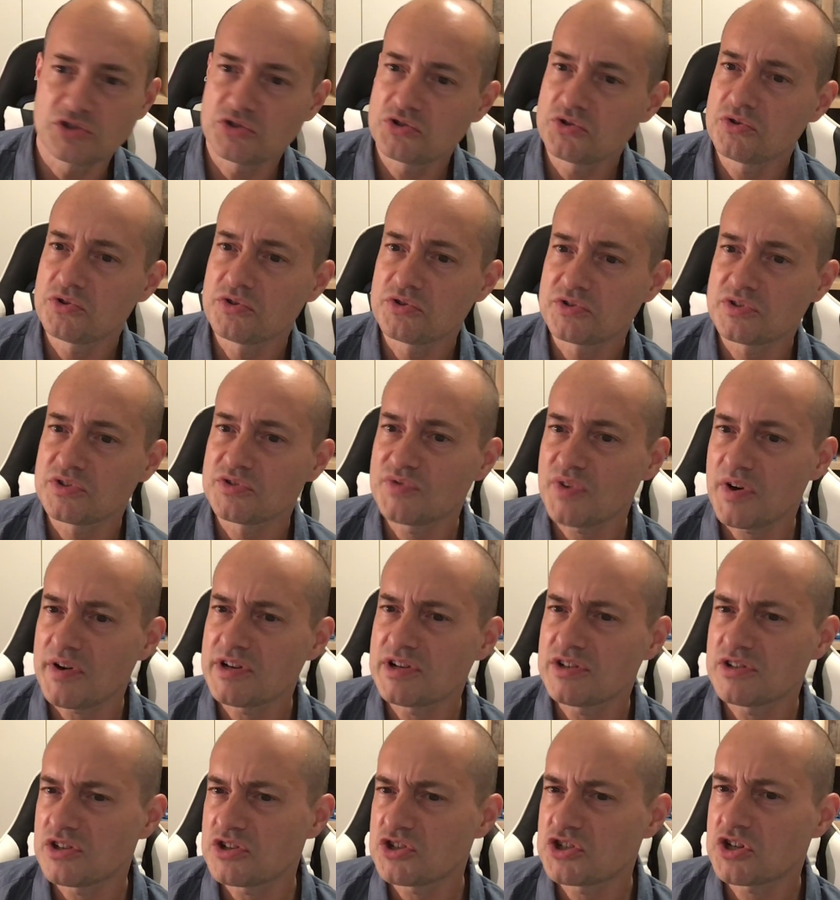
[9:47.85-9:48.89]
Jaws was very
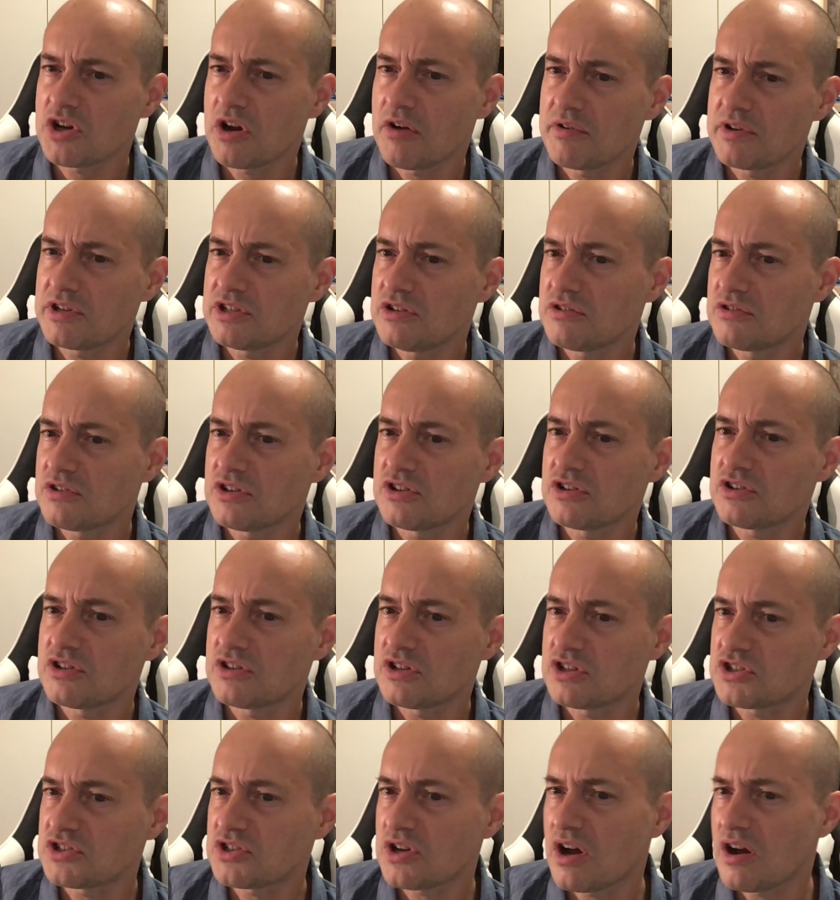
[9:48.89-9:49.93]
good at showing you
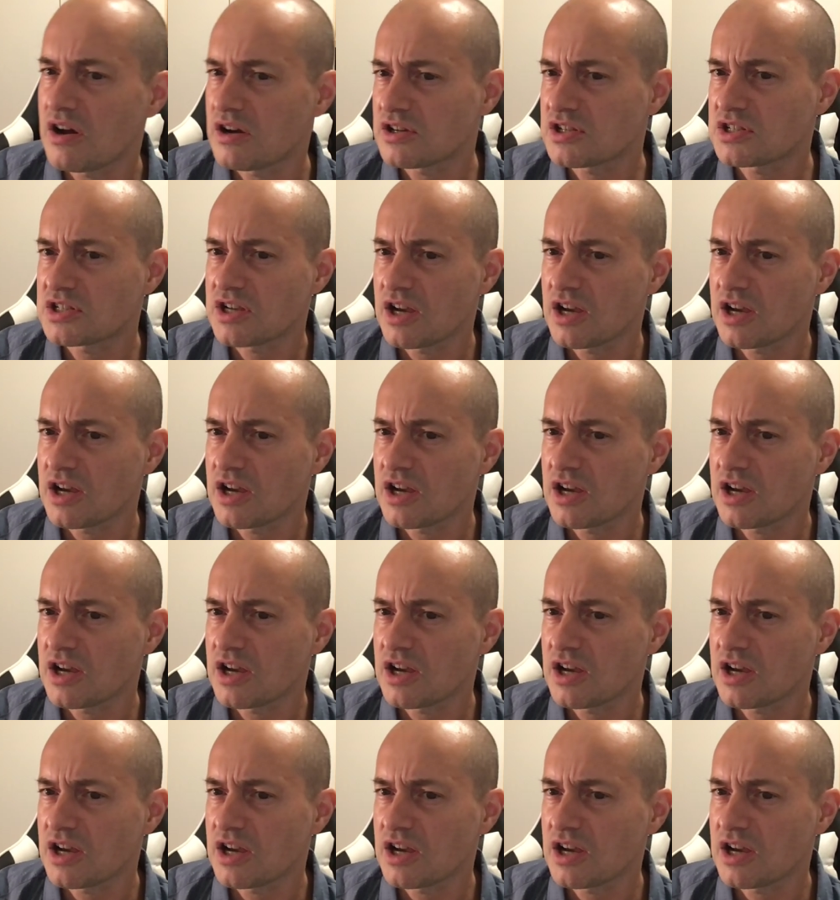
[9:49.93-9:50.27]
the shark's